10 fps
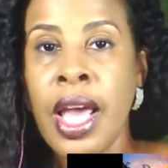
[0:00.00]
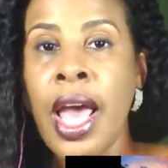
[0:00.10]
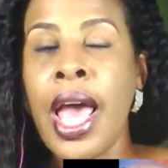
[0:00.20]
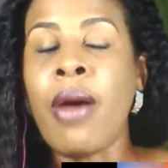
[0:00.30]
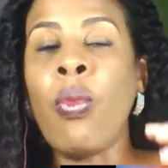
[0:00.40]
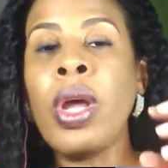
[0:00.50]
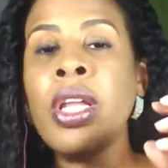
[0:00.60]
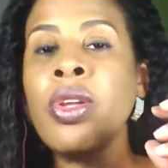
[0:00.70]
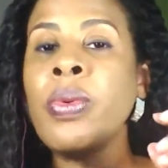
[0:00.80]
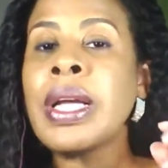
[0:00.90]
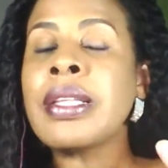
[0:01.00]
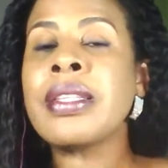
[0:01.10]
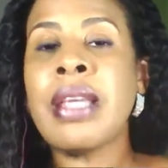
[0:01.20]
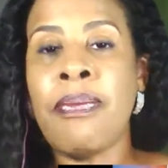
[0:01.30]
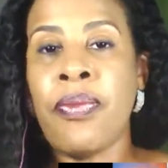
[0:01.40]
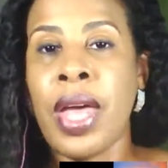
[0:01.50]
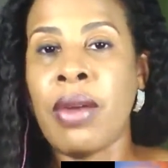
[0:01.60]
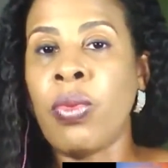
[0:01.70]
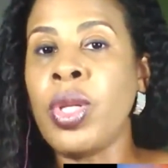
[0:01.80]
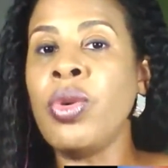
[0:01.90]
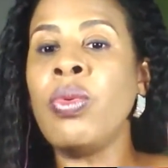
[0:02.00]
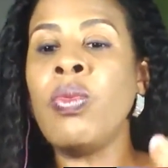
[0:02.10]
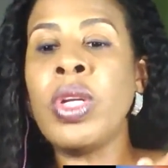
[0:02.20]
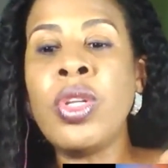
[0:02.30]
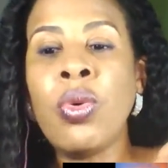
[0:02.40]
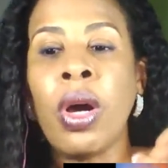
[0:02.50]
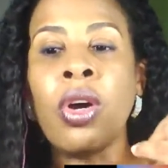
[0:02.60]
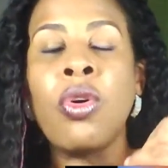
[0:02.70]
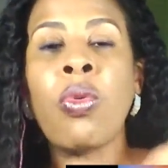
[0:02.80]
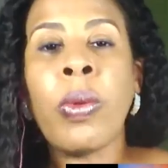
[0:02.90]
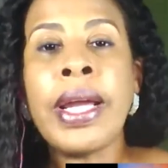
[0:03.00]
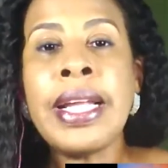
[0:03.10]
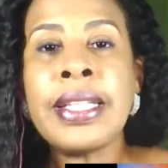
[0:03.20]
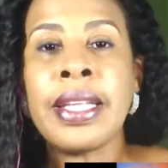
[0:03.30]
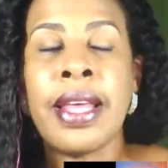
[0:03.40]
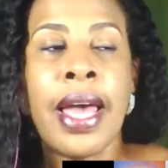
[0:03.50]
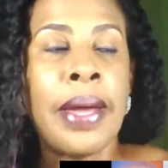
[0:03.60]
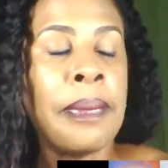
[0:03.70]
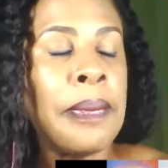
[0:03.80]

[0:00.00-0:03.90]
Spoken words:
And when you accept that, when you agree to that,